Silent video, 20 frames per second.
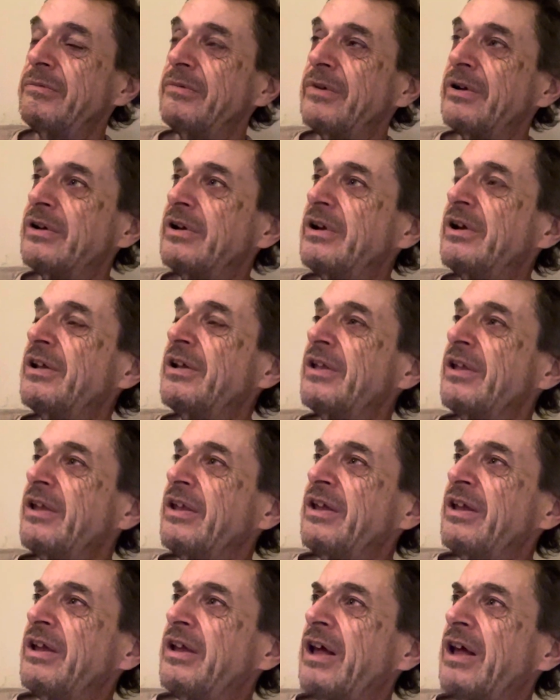But
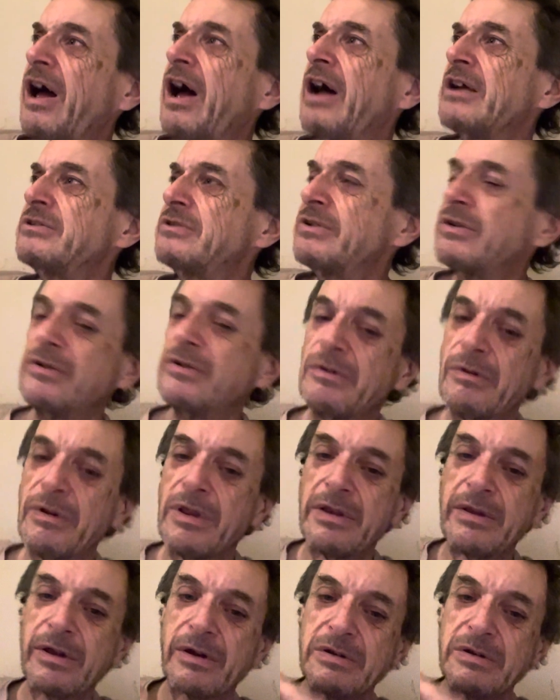I don't know
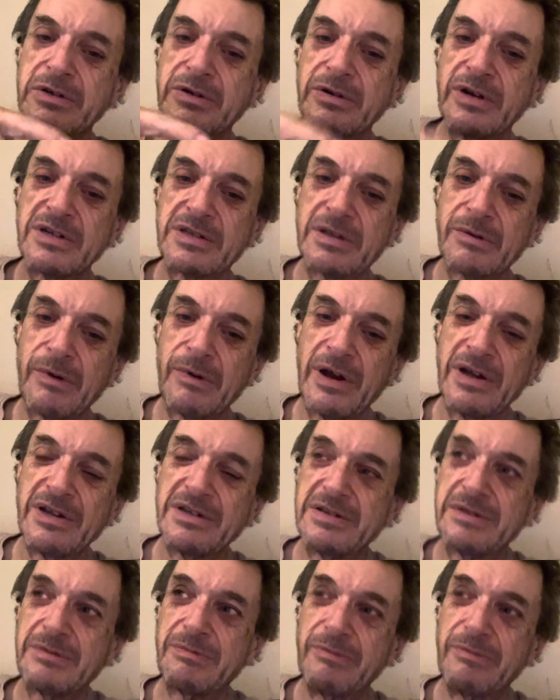whether they could trace the
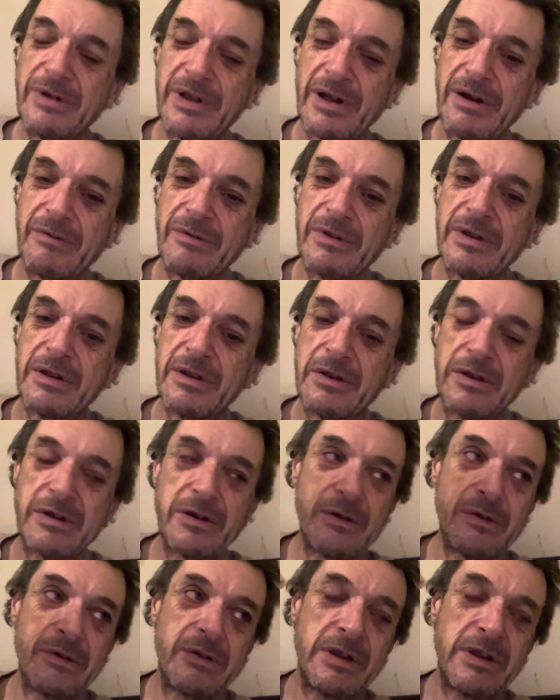wires without they,
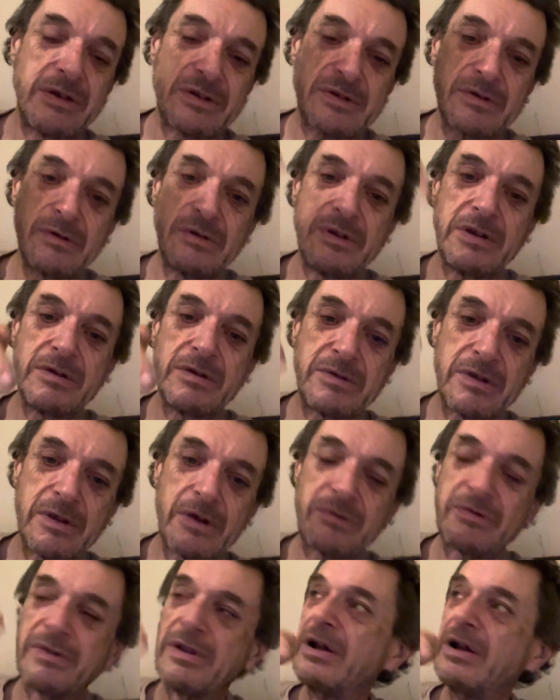used to usually.